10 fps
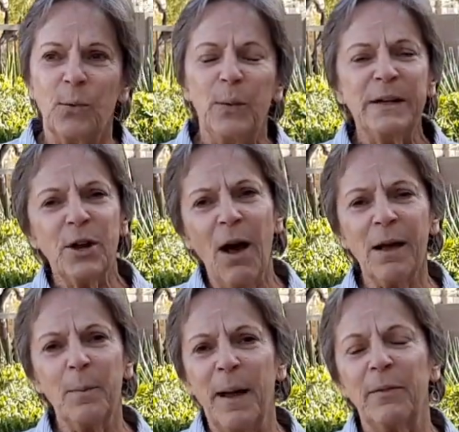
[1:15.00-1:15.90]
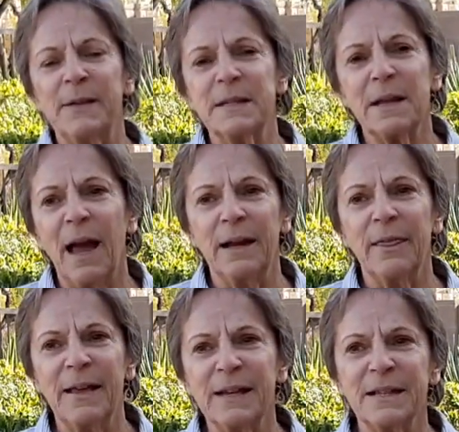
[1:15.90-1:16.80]
We talk about these kind of
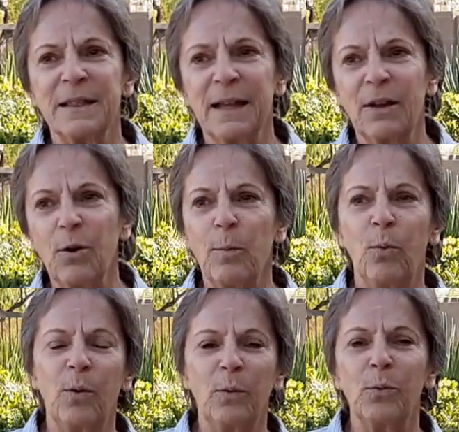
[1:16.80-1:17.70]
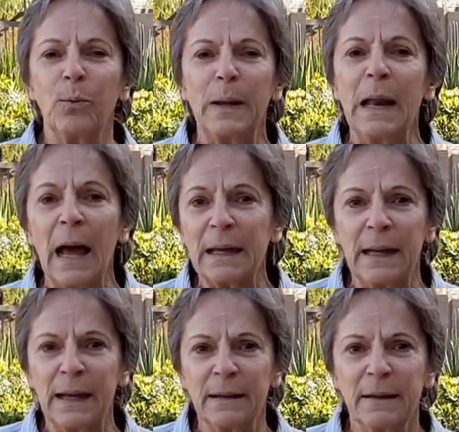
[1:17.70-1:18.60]
things and think, oh boy, were we
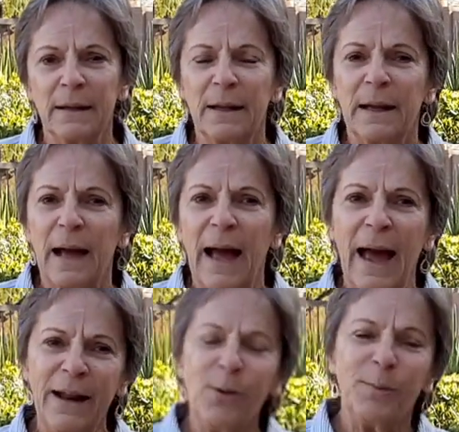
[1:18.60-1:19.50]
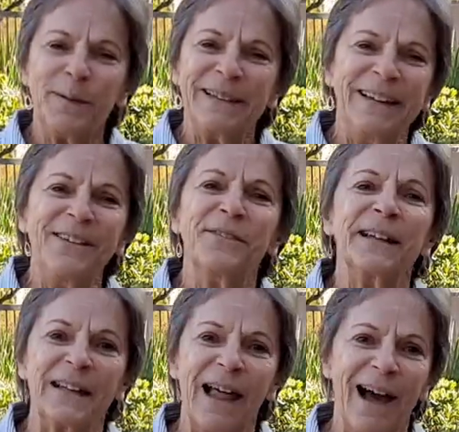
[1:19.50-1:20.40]
lucky. I don't believe
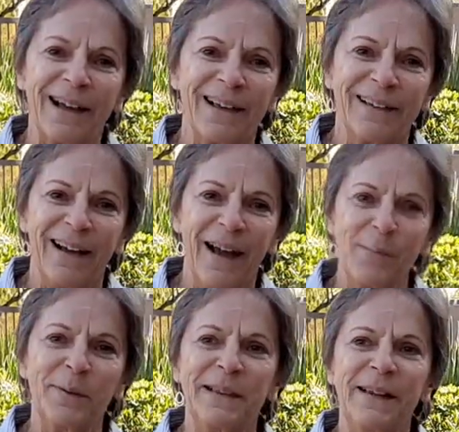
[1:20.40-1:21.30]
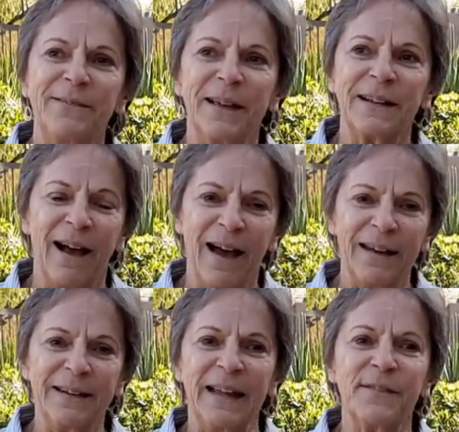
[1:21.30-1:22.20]
in luck. I believe that
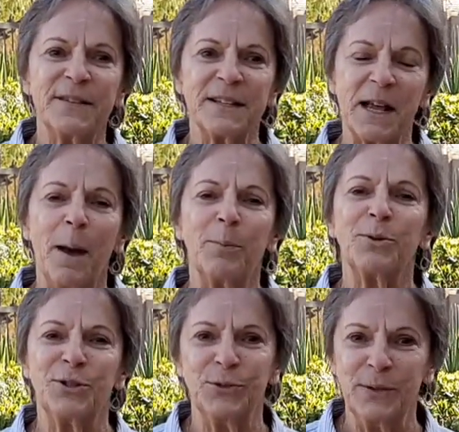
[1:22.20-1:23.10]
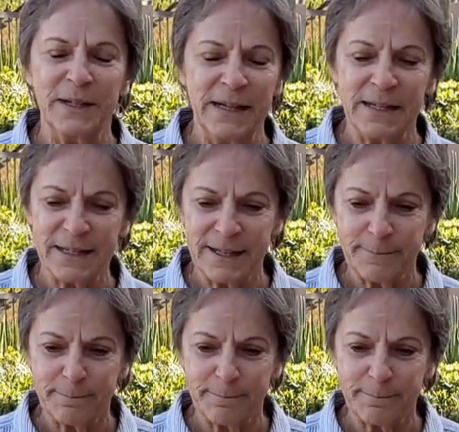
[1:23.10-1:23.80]
God gives us opportunities